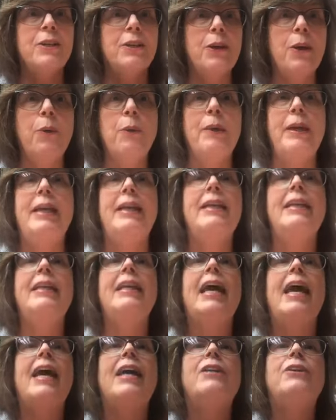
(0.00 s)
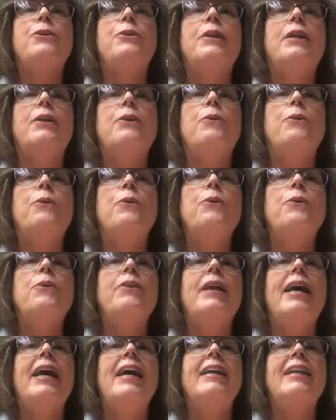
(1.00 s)
Go in and you can order
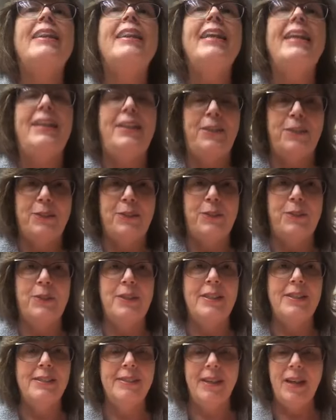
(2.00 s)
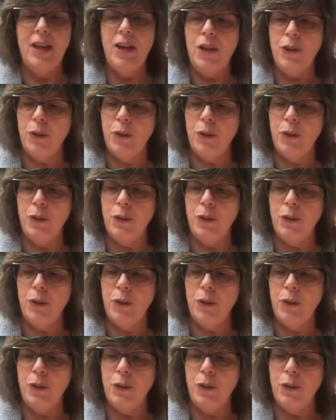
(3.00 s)
that. Thank you, Chris.